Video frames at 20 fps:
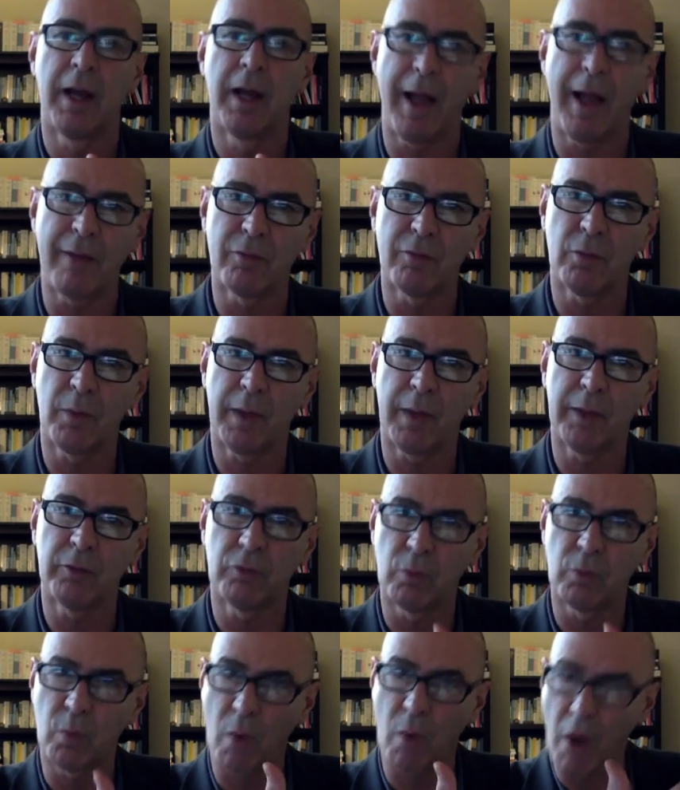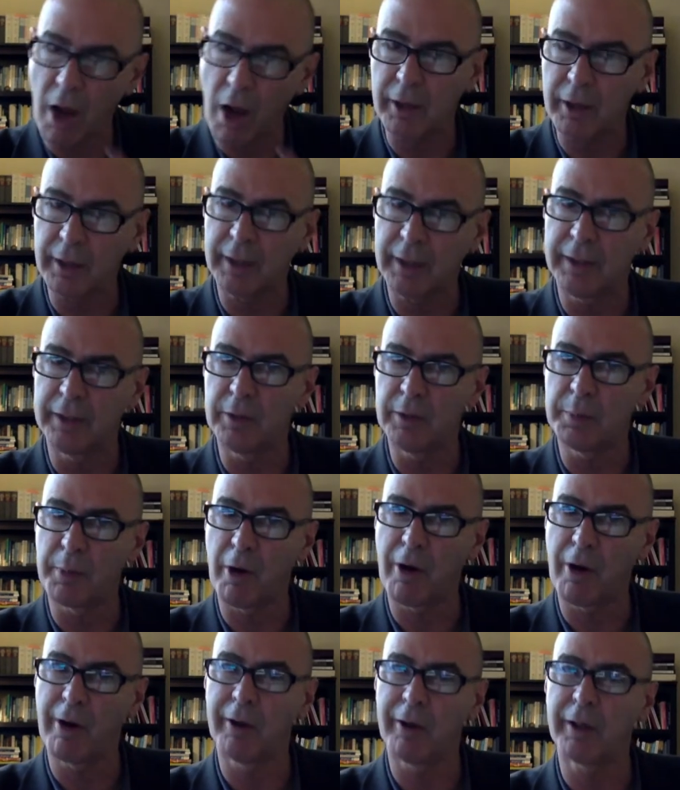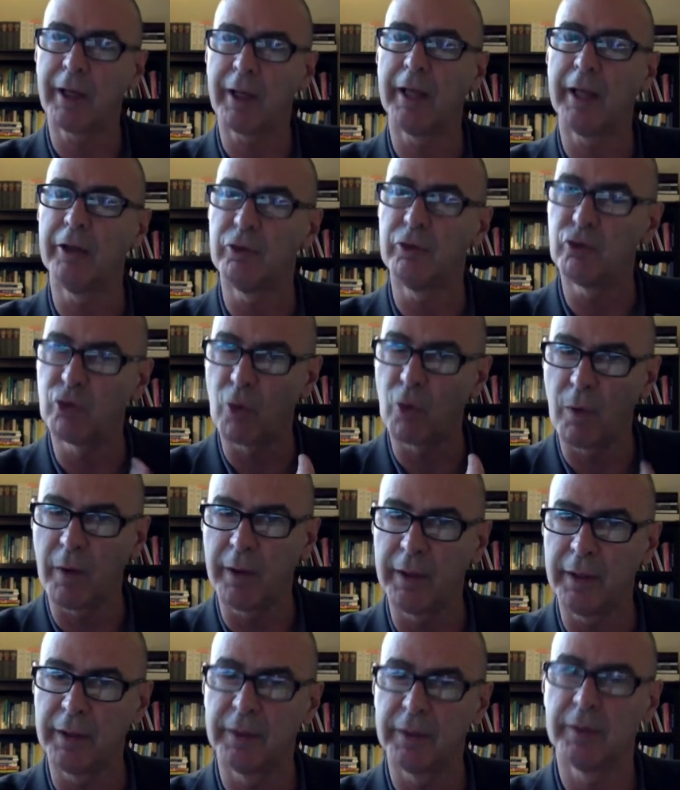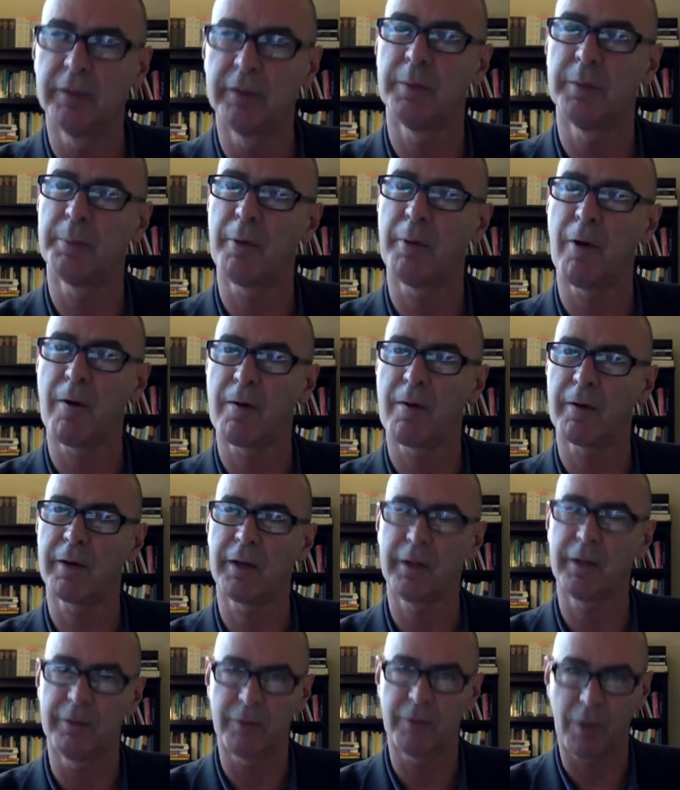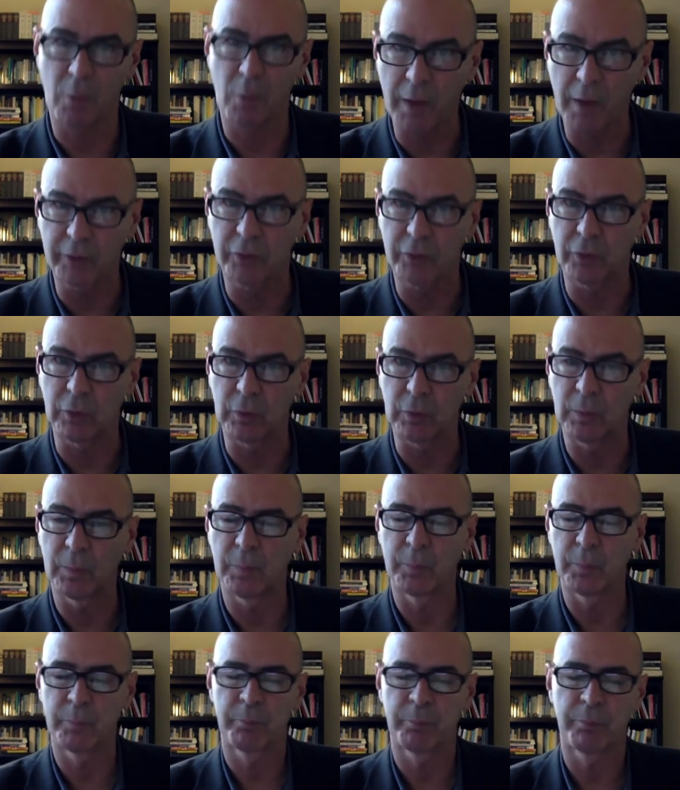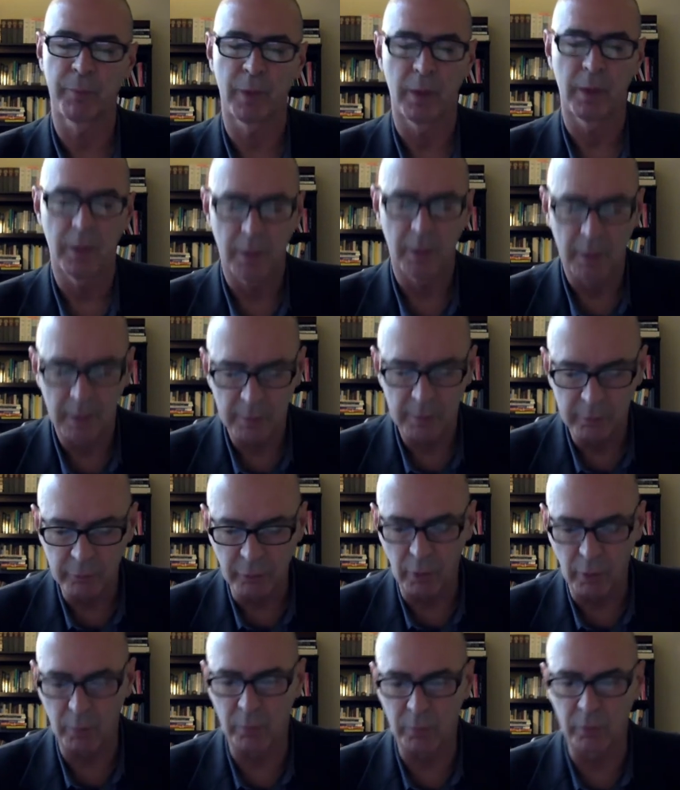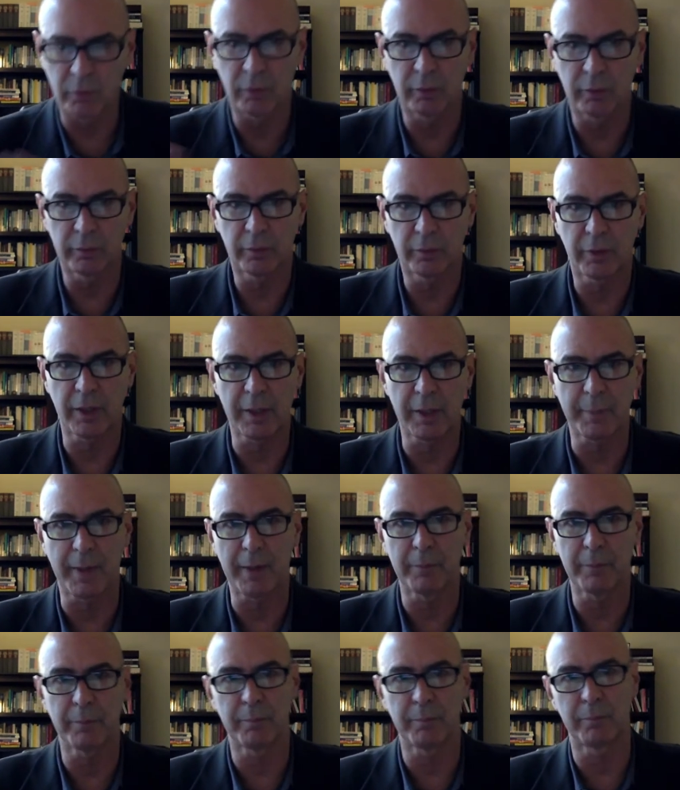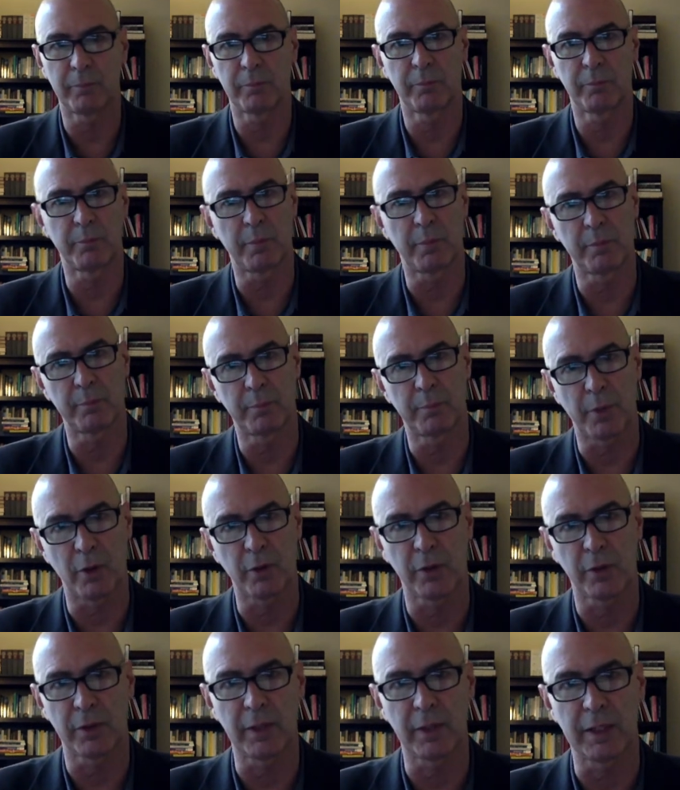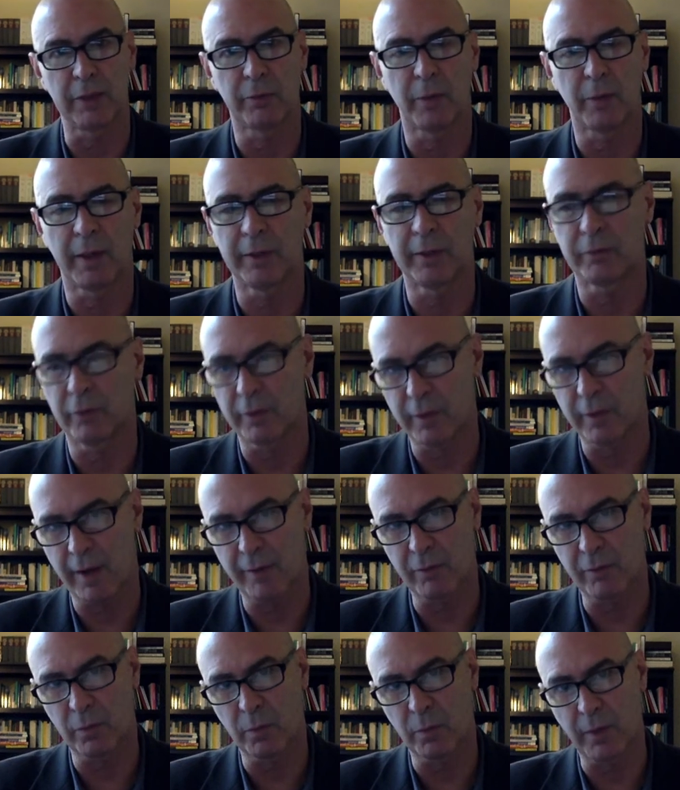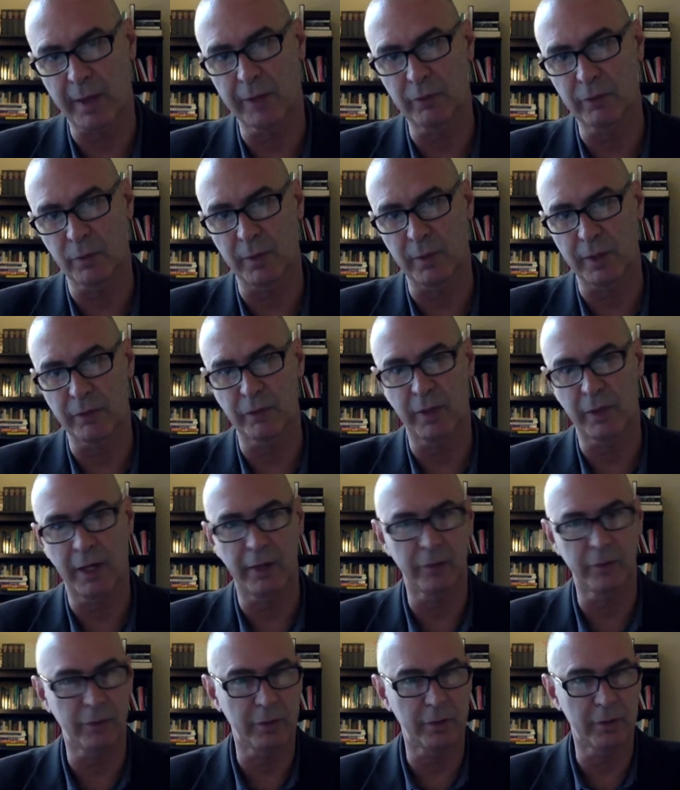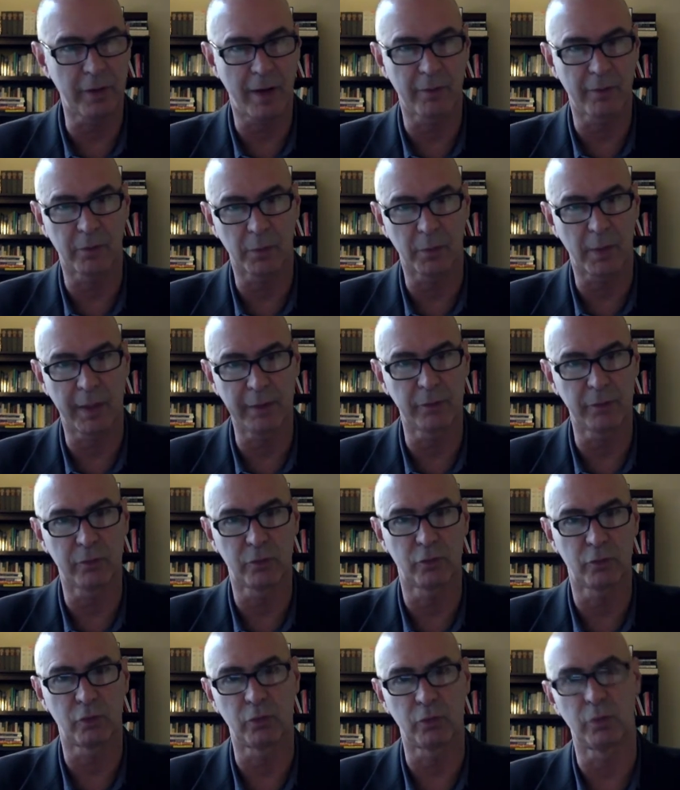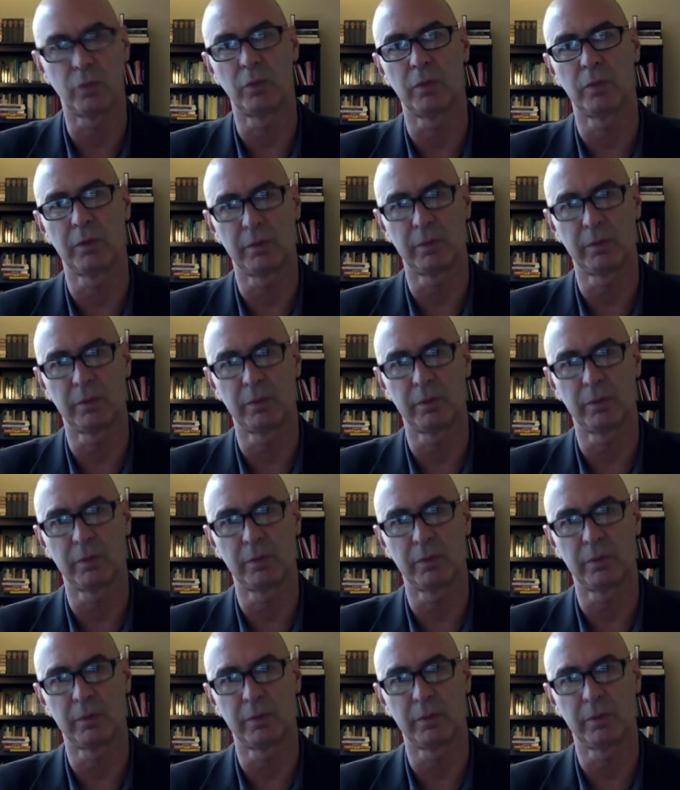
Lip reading: I have a right to walk in the park and enjoy the park if I want to. So think about both of these, right? So you have a right to an education, you have a right to,